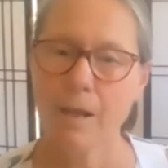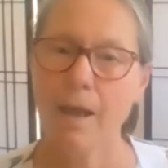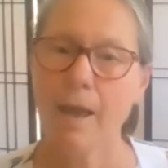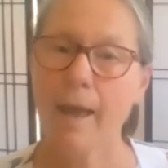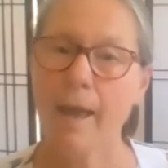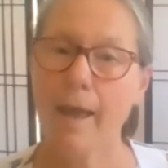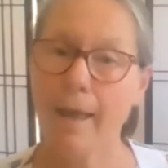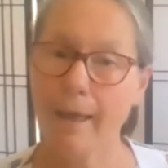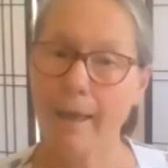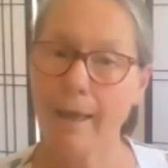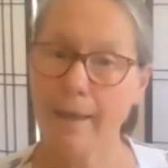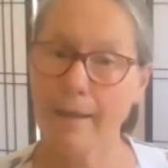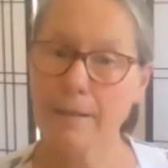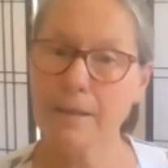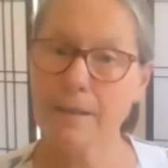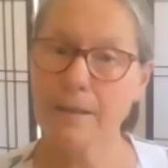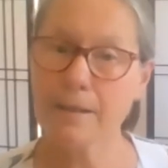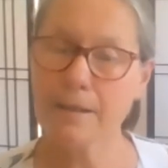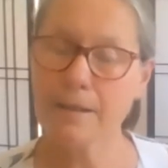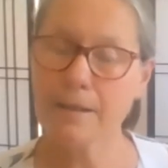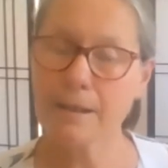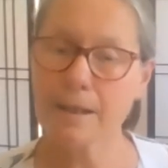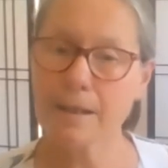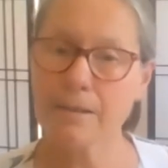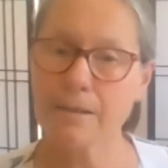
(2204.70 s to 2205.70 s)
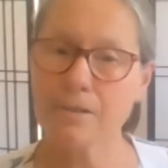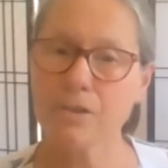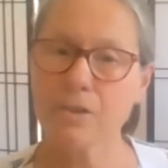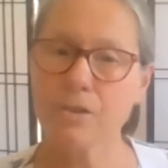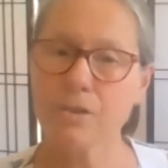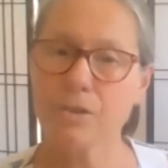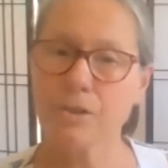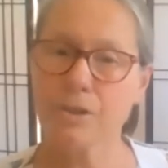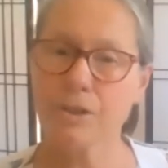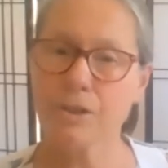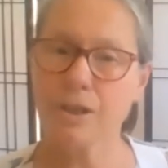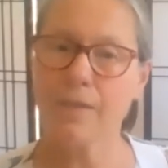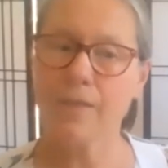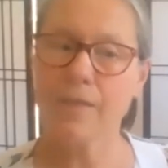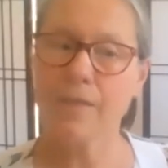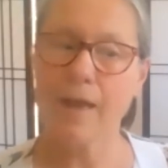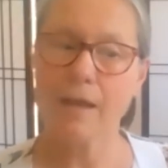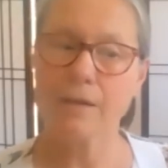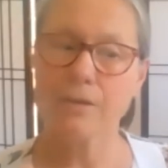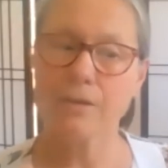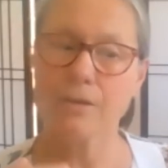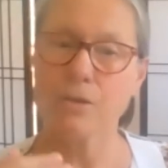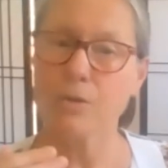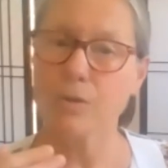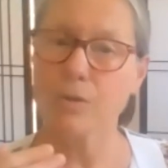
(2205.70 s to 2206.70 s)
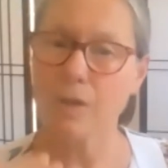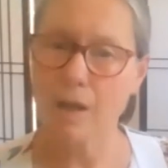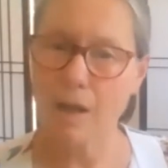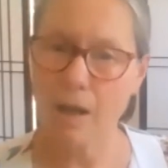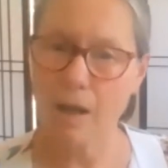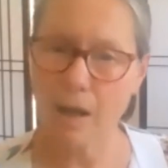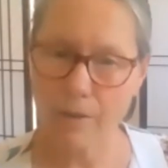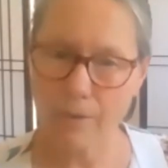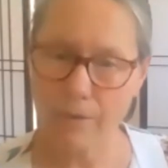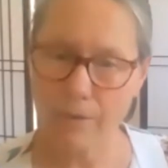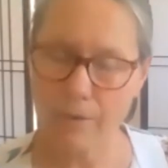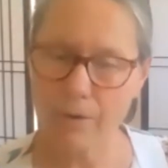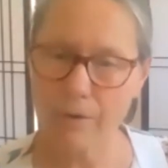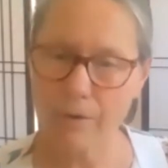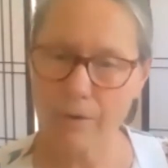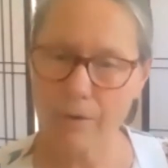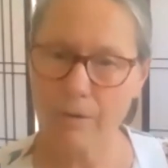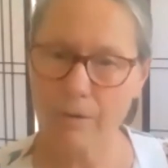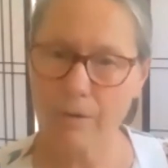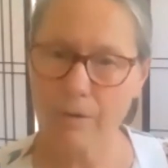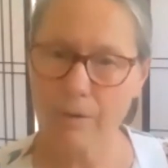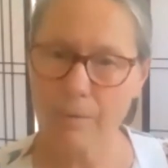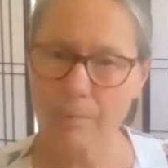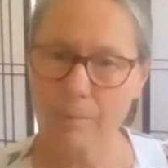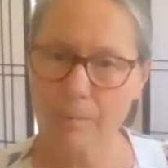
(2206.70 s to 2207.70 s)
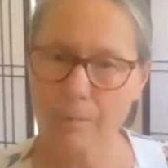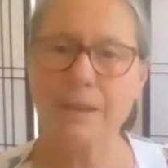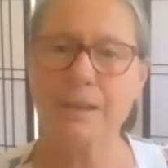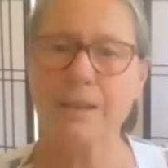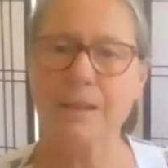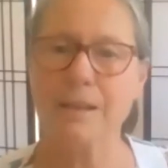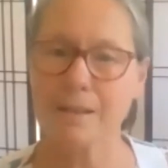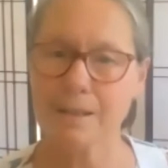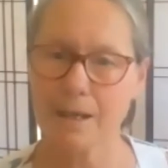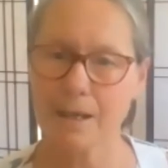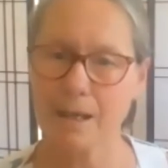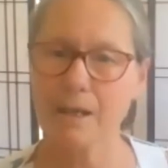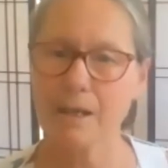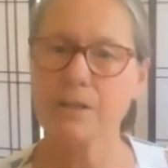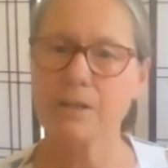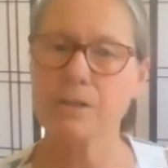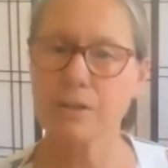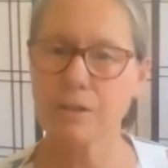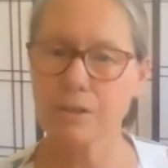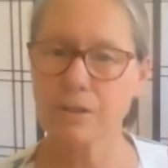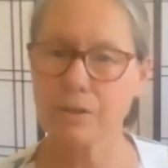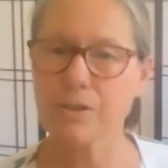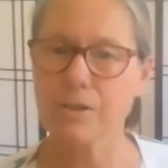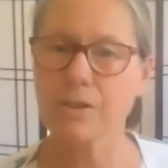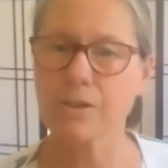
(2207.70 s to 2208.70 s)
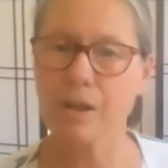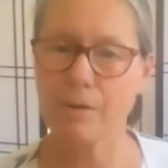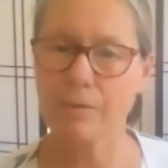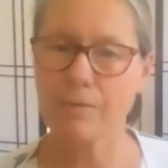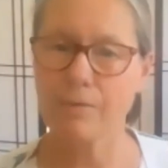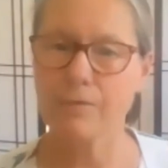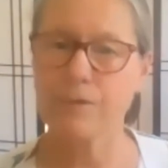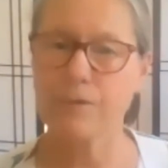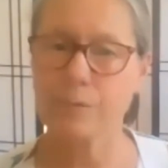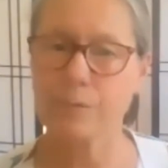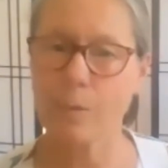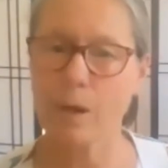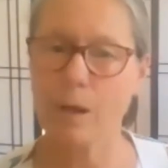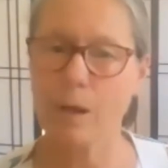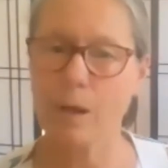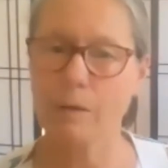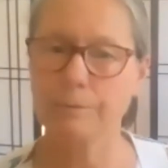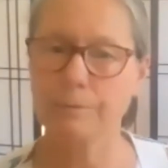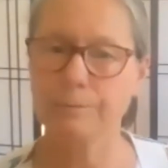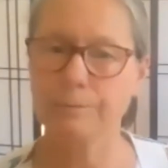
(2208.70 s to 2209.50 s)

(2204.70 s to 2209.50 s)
And he says to say that to the other, but to say it to yourself as well.